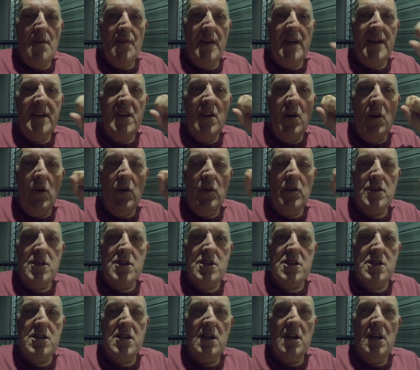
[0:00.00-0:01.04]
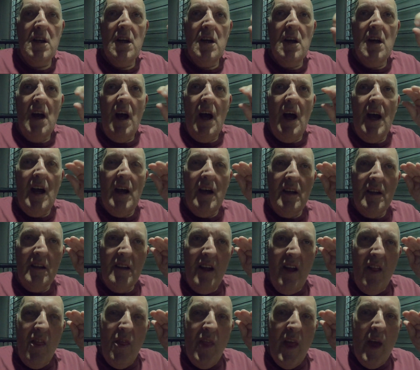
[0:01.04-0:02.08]
They're not at
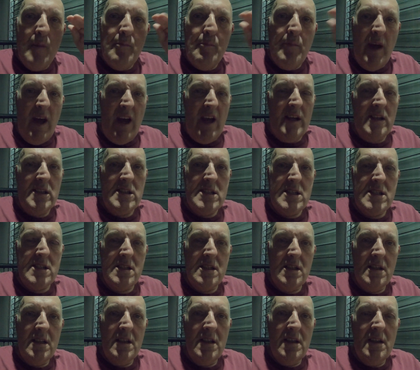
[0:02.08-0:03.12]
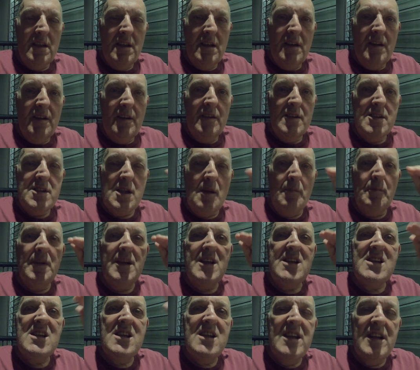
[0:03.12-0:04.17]
their best.
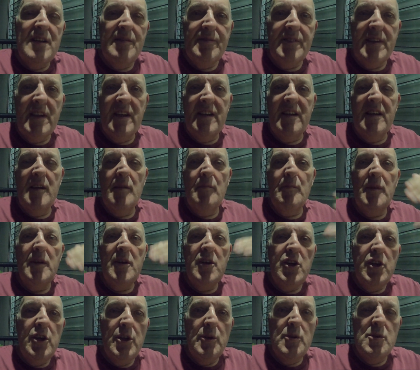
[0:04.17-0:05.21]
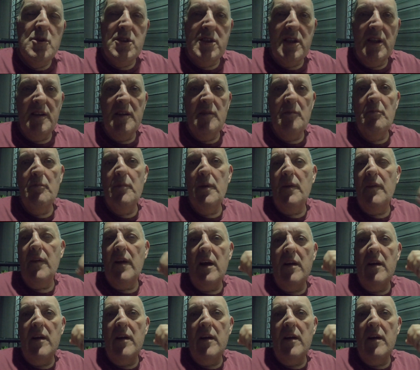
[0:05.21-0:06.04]
Somebody's lived in them and used in them, but